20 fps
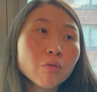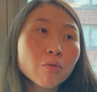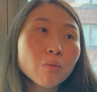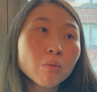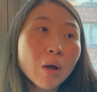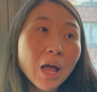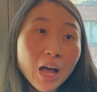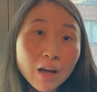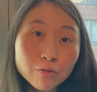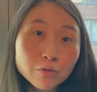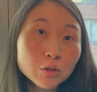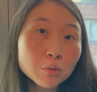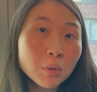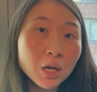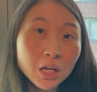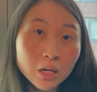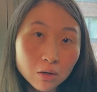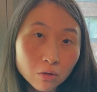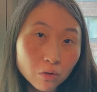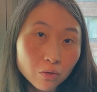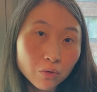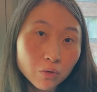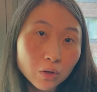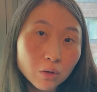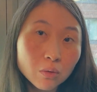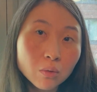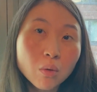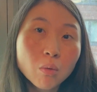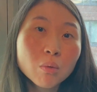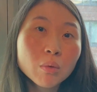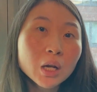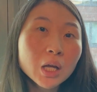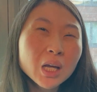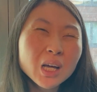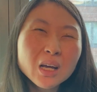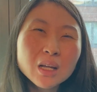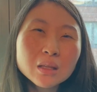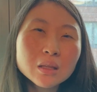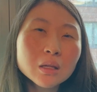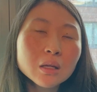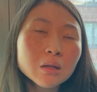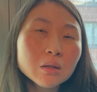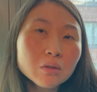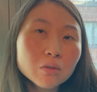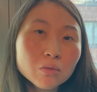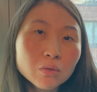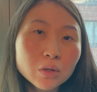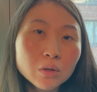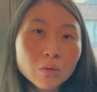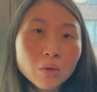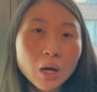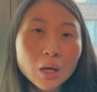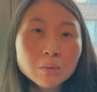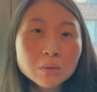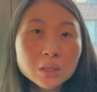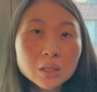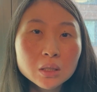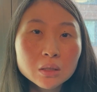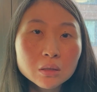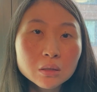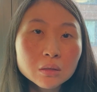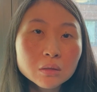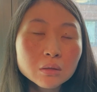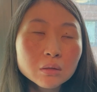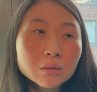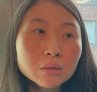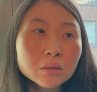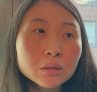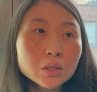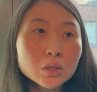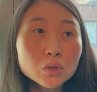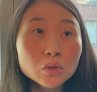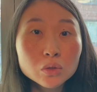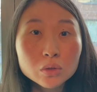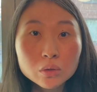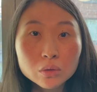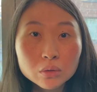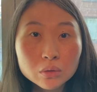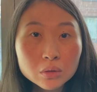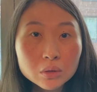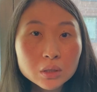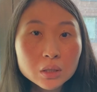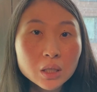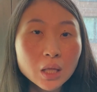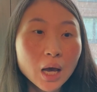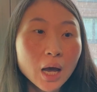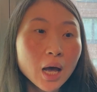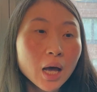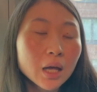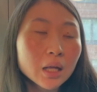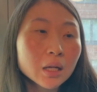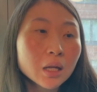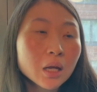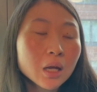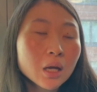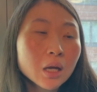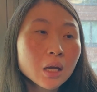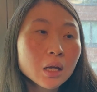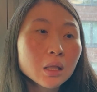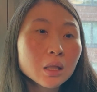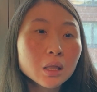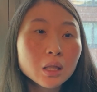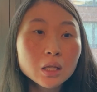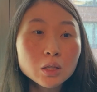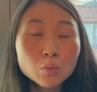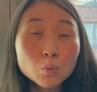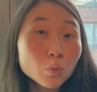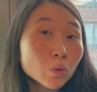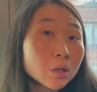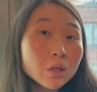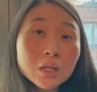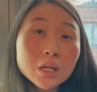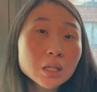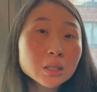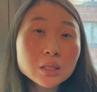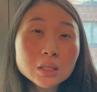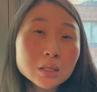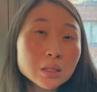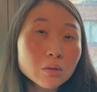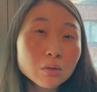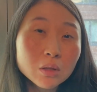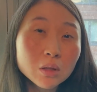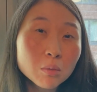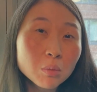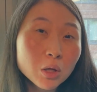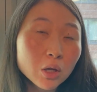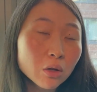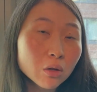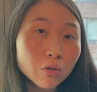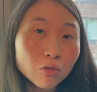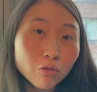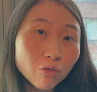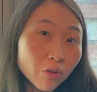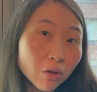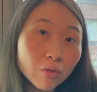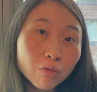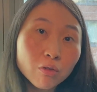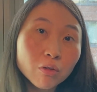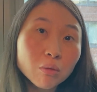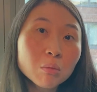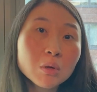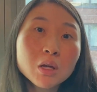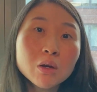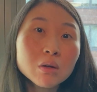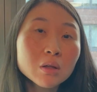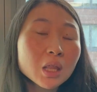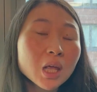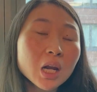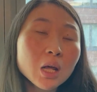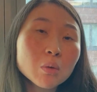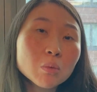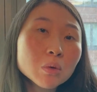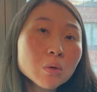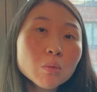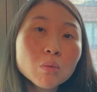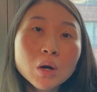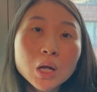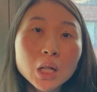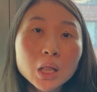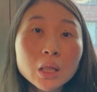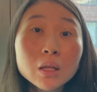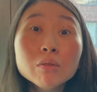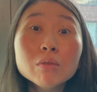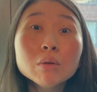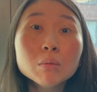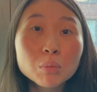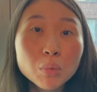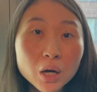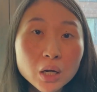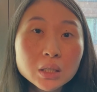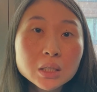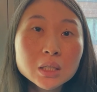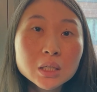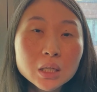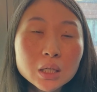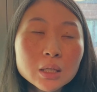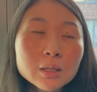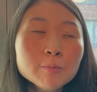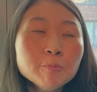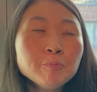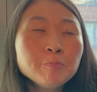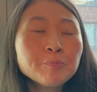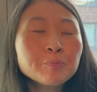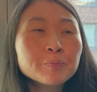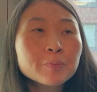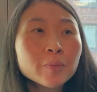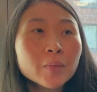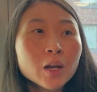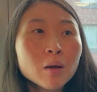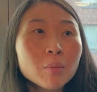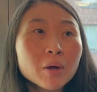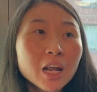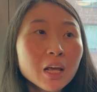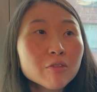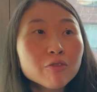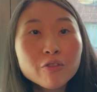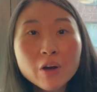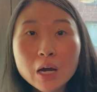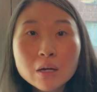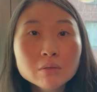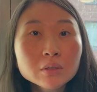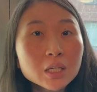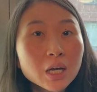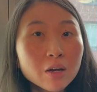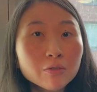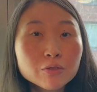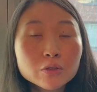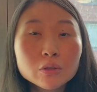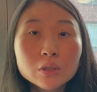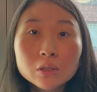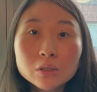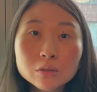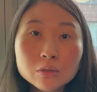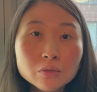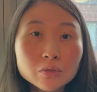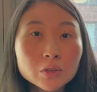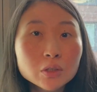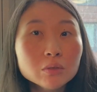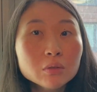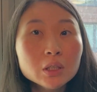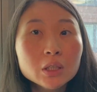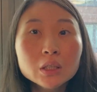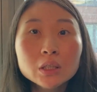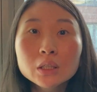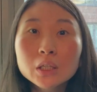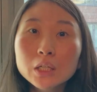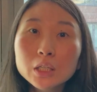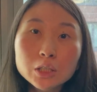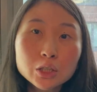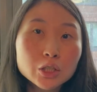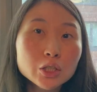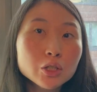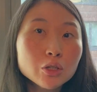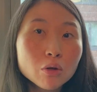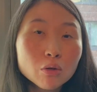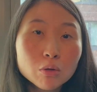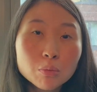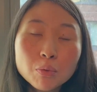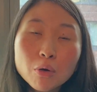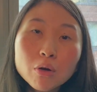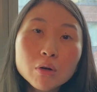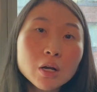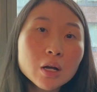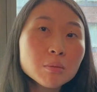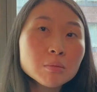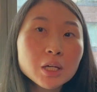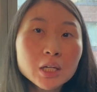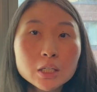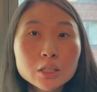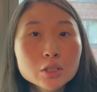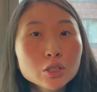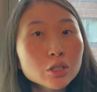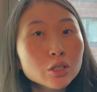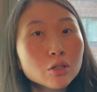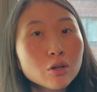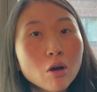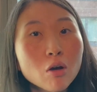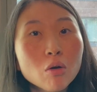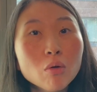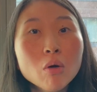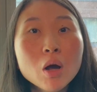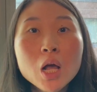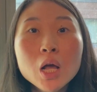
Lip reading: after my interview. When I got the interview, I was a little concerned that it wouldn't necessarily be a good fit for me or that I wouldn't want to live in Boston. But I found after interviewing, getting to know the program, getting to know